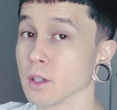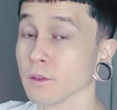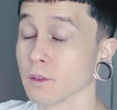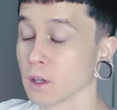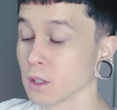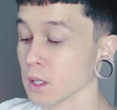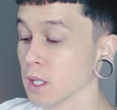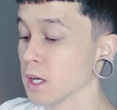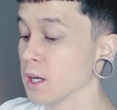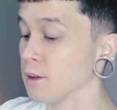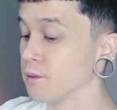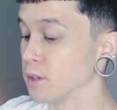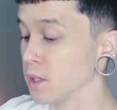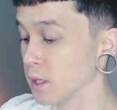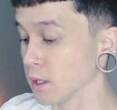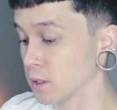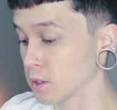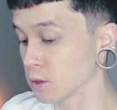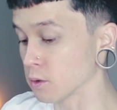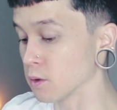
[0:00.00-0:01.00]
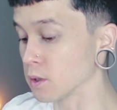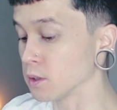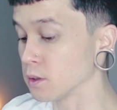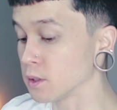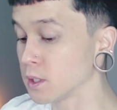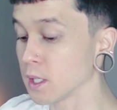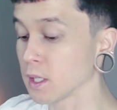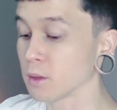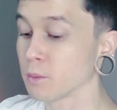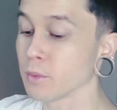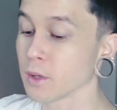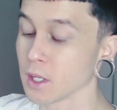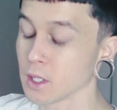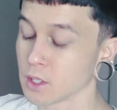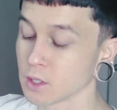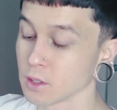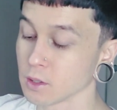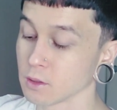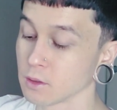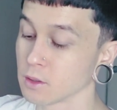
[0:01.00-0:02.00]
of our lives, and it's going to take
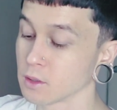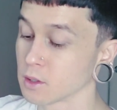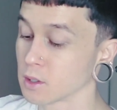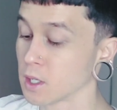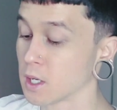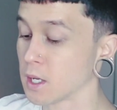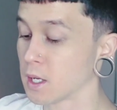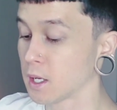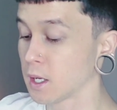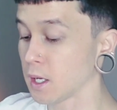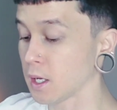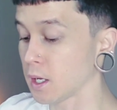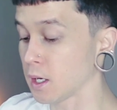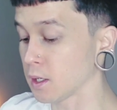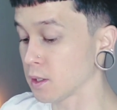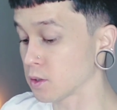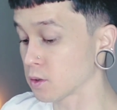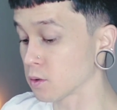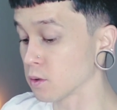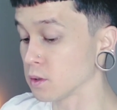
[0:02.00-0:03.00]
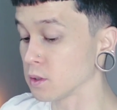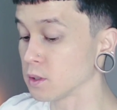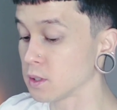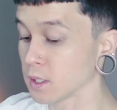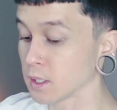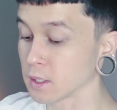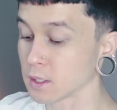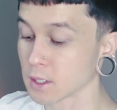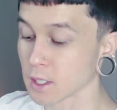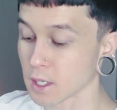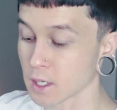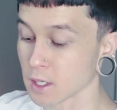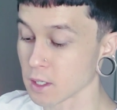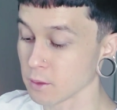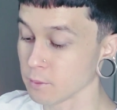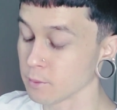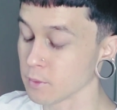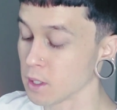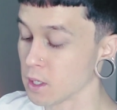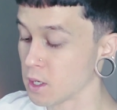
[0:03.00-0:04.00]
patience and it's going to take
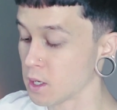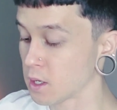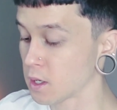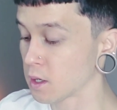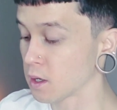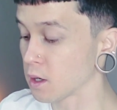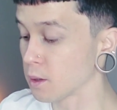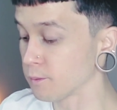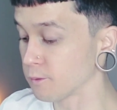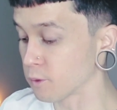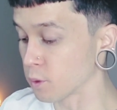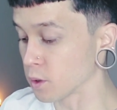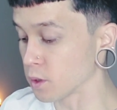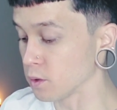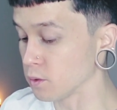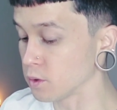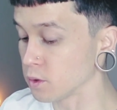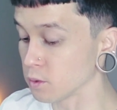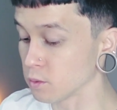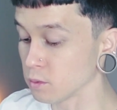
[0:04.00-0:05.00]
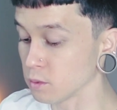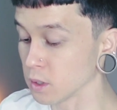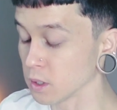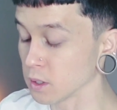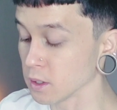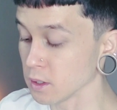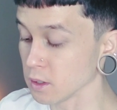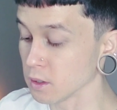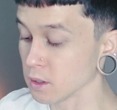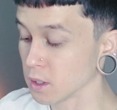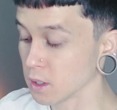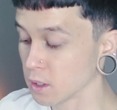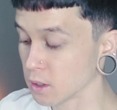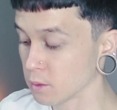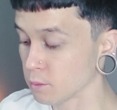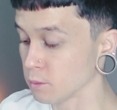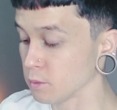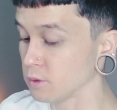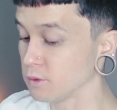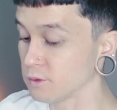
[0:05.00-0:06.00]
time for you to really
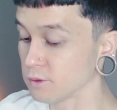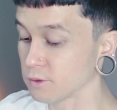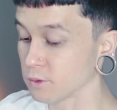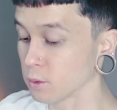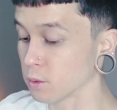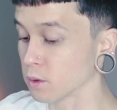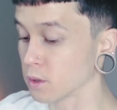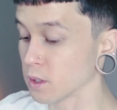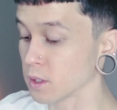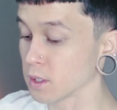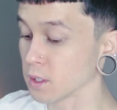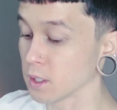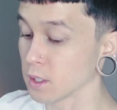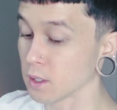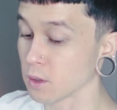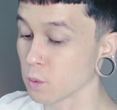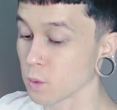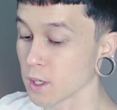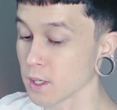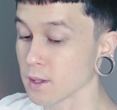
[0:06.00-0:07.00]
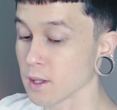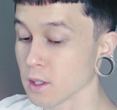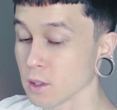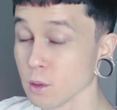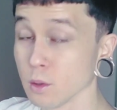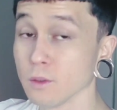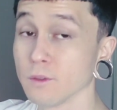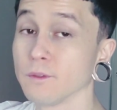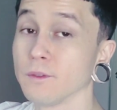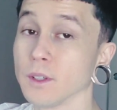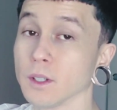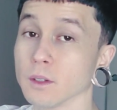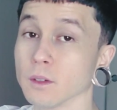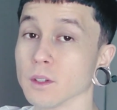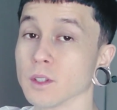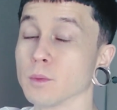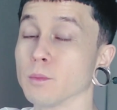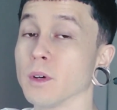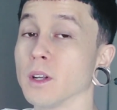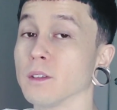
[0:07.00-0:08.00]
move forward in a way that you feel
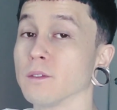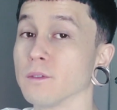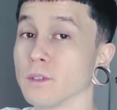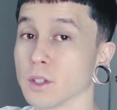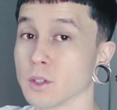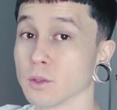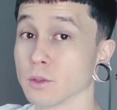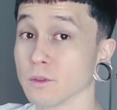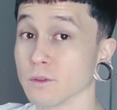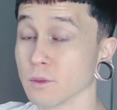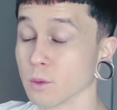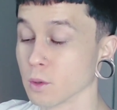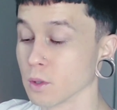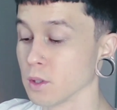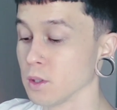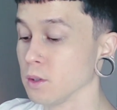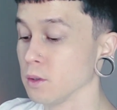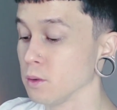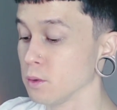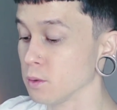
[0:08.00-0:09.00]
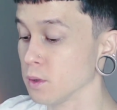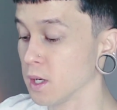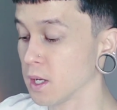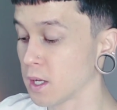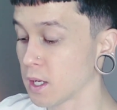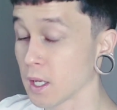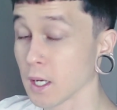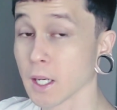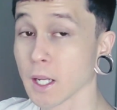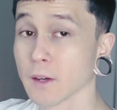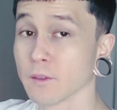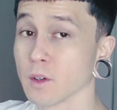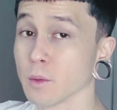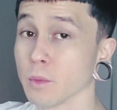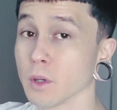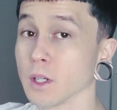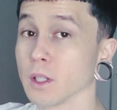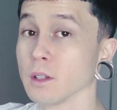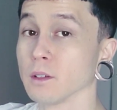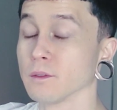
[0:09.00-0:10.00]
is beneficial for you and
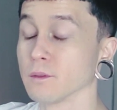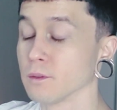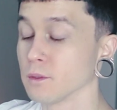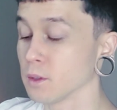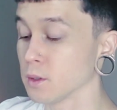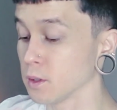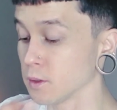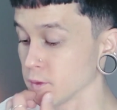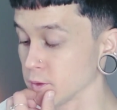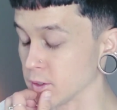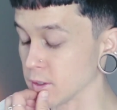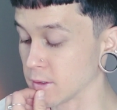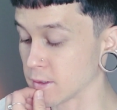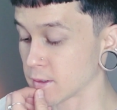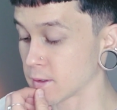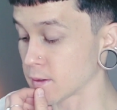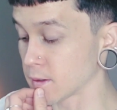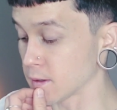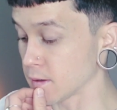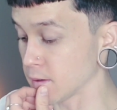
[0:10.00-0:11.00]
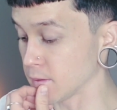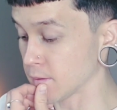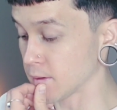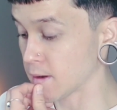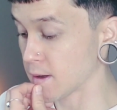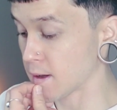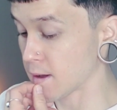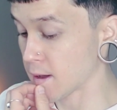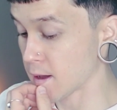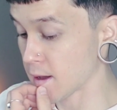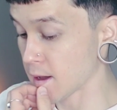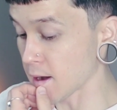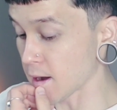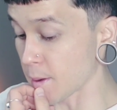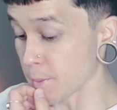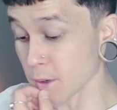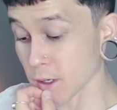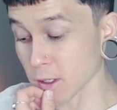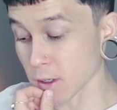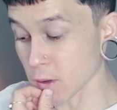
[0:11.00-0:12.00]
everybody involved, right? I'm
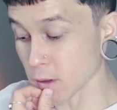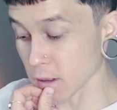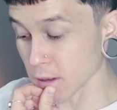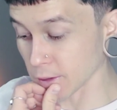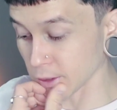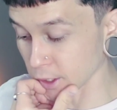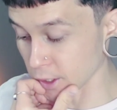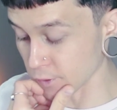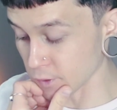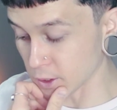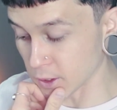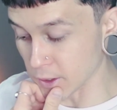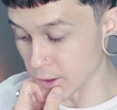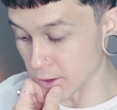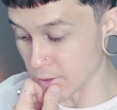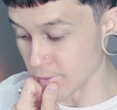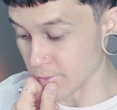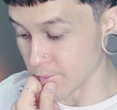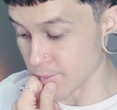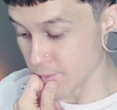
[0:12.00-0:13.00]
going to go ahead and leave it there.